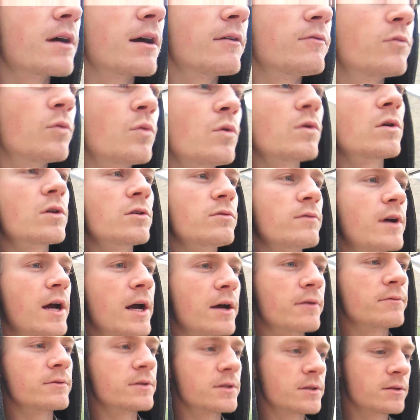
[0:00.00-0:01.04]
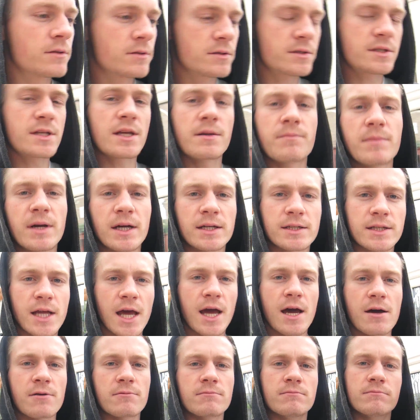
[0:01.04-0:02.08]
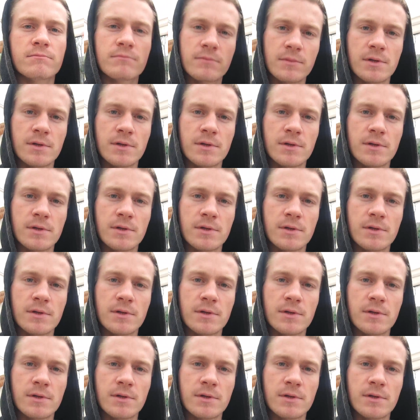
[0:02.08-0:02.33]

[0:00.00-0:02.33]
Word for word: have a walk around, sit back down,